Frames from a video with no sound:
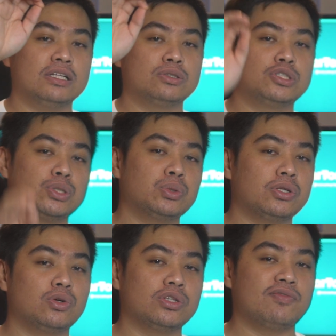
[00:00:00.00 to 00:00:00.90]
to show the
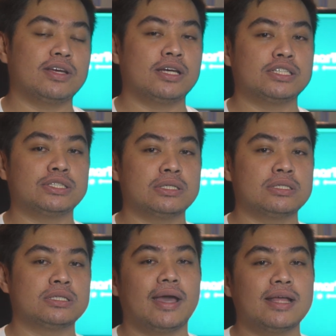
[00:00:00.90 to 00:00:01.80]

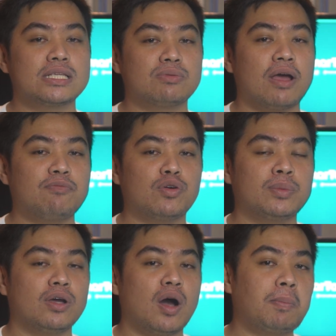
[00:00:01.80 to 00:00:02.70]
notifications and swipe from
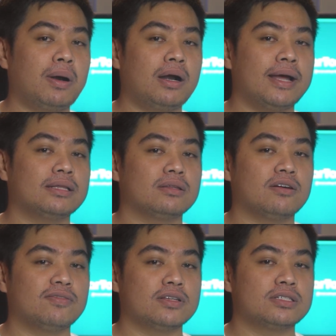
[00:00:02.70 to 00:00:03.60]
the upper right
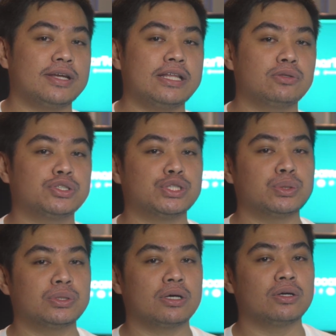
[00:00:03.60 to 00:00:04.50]
of the screen to
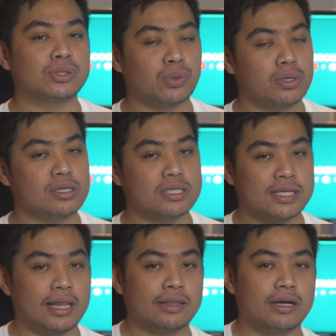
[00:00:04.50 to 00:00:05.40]
show the control
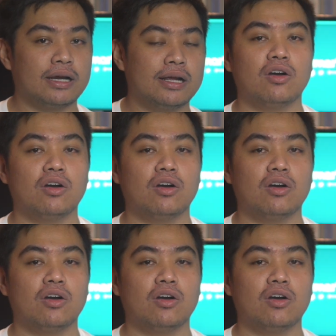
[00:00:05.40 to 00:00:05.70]
center.